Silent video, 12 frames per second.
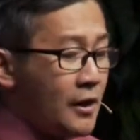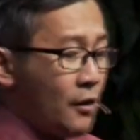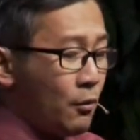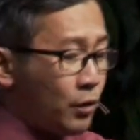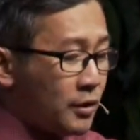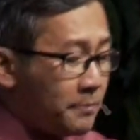
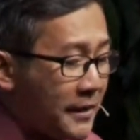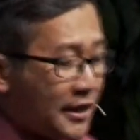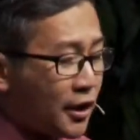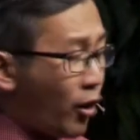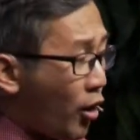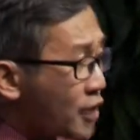will be
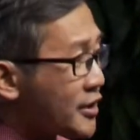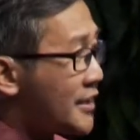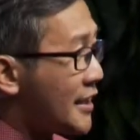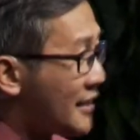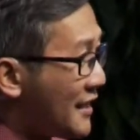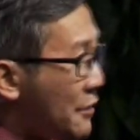
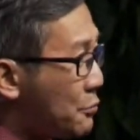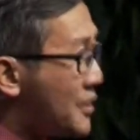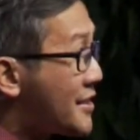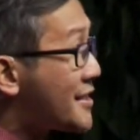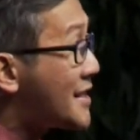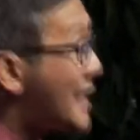constantly
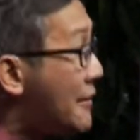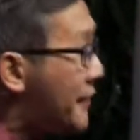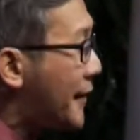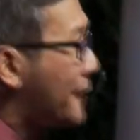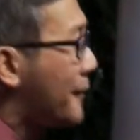receiving